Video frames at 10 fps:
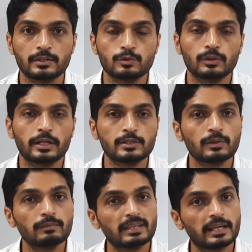So that's
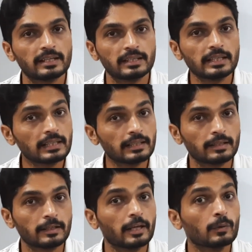why we can
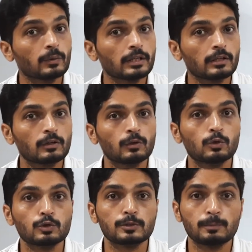declare every
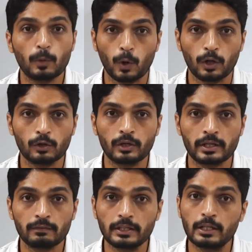closed ball or
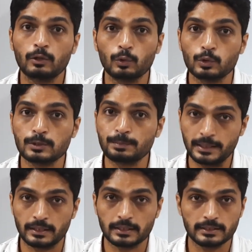every closed
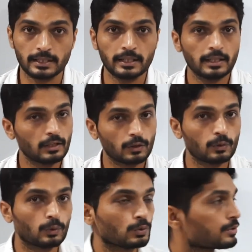sphere is a
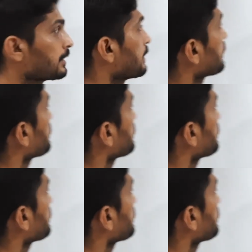closed set.